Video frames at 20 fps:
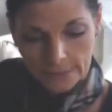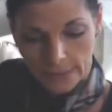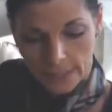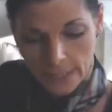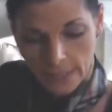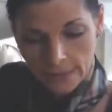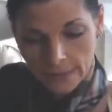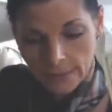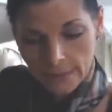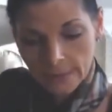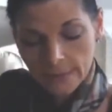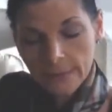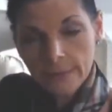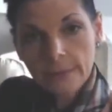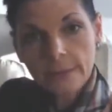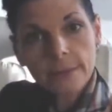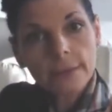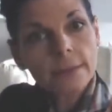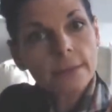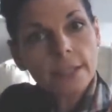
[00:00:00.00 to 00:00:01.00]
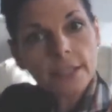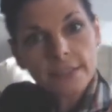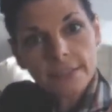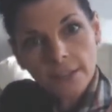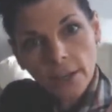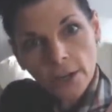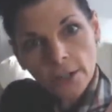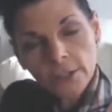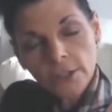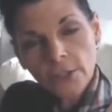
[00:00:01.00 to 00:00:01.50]
And this
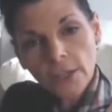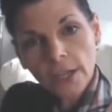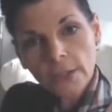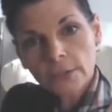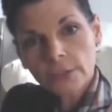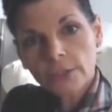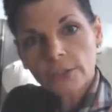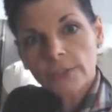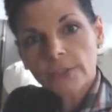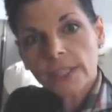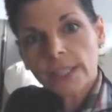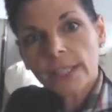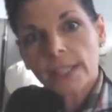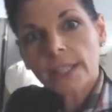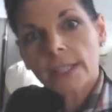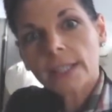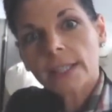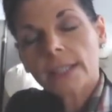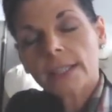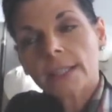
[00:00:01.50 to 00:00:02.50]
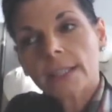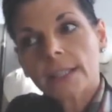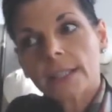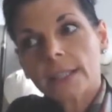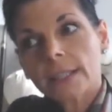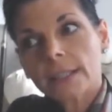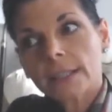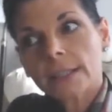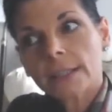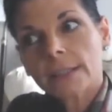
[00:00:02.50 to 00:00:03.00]
card, Crowns, you're reading,
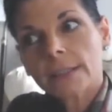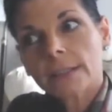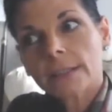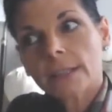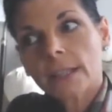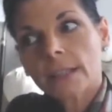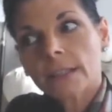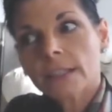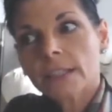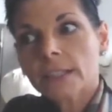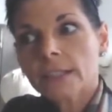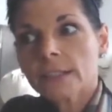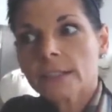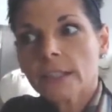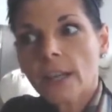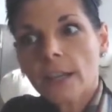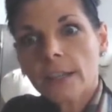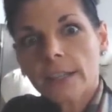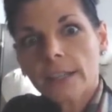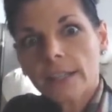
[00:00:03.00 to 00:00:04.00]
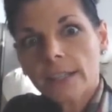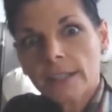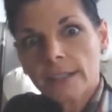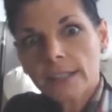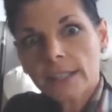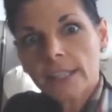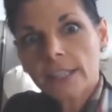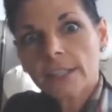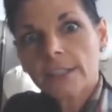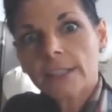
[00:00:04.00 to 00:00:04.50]
a little nugget
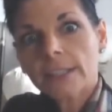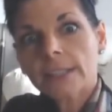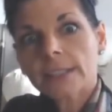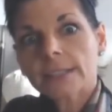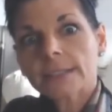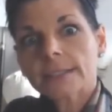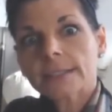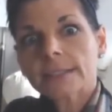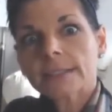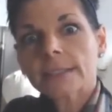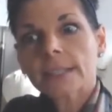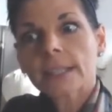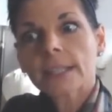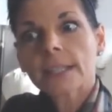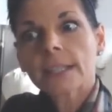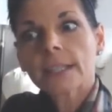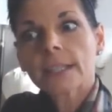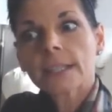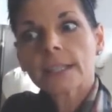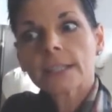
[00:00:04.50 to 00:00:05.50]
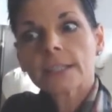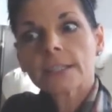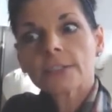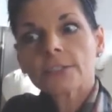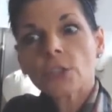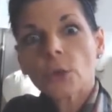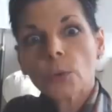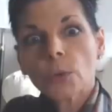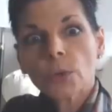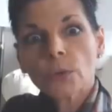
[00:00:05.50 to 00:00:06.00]
in here is
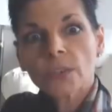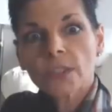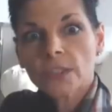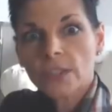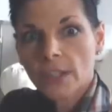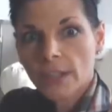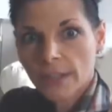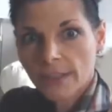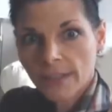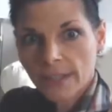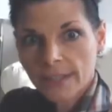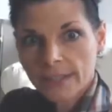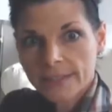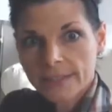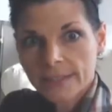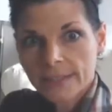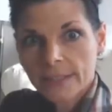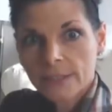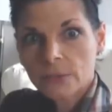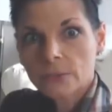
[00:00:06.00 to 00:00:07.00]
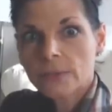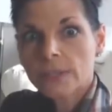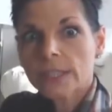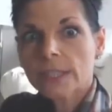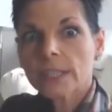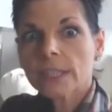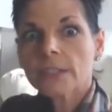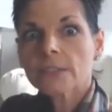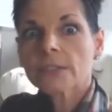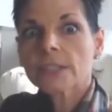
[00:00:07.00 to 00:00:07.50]
don't overlook things.
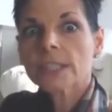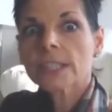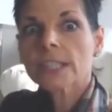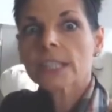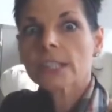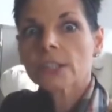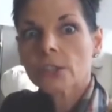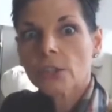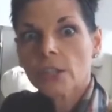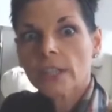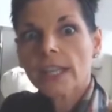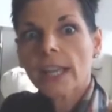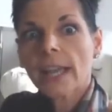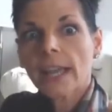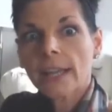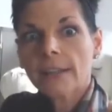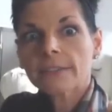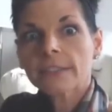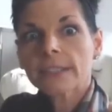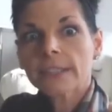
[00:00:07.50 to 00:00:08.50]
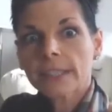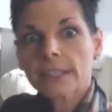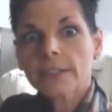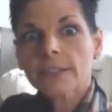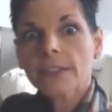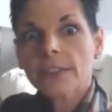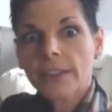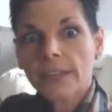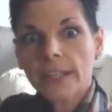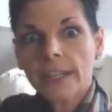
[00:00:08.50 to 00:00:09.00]
Really, really look at every
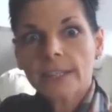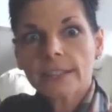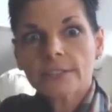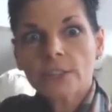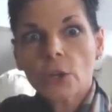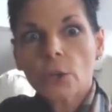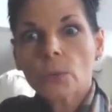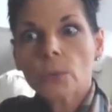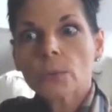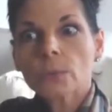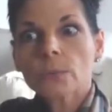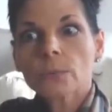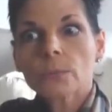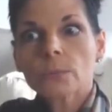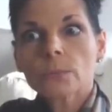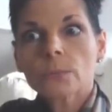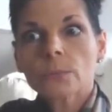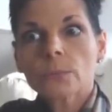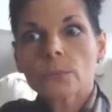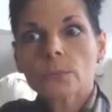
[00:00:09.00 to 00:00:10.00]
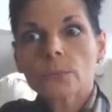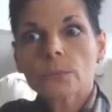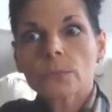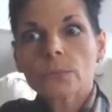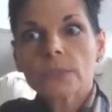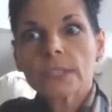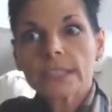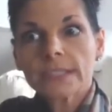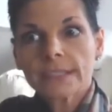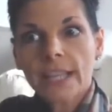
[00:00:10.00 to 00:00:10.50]
little thing. Don't
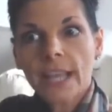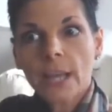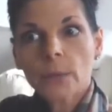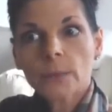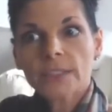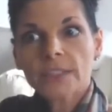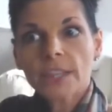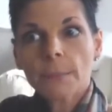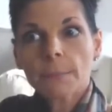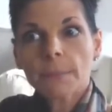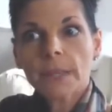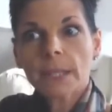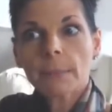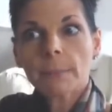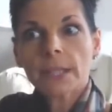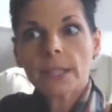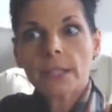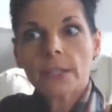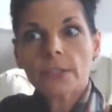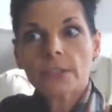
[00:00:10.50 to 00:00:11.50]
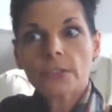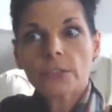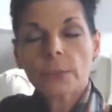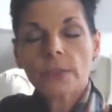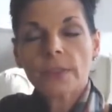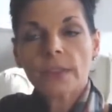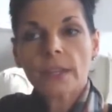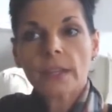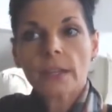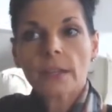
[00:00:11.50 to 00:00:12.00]
discount something because you
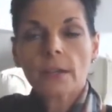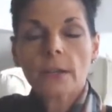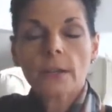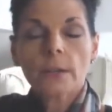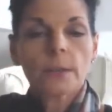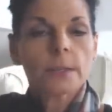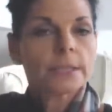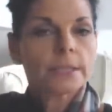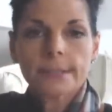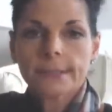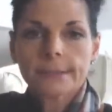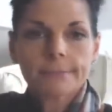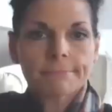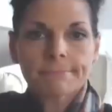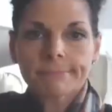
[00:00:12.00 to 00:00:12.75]
think, oh, it's